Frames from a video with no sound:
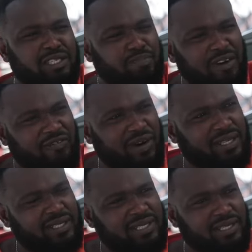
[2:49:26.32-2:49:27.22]
is
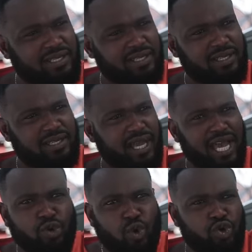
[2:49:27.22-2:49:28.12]
perfect.
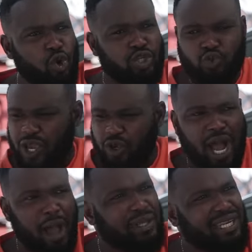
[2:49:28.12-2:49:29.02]
And who knows where
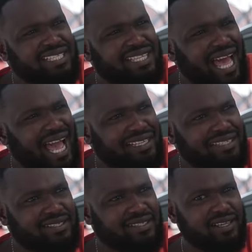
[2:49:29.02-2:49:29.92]
your happiness
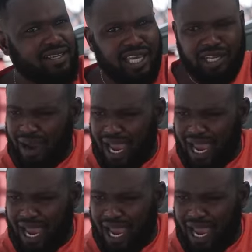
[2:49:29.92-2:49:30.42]
lies? It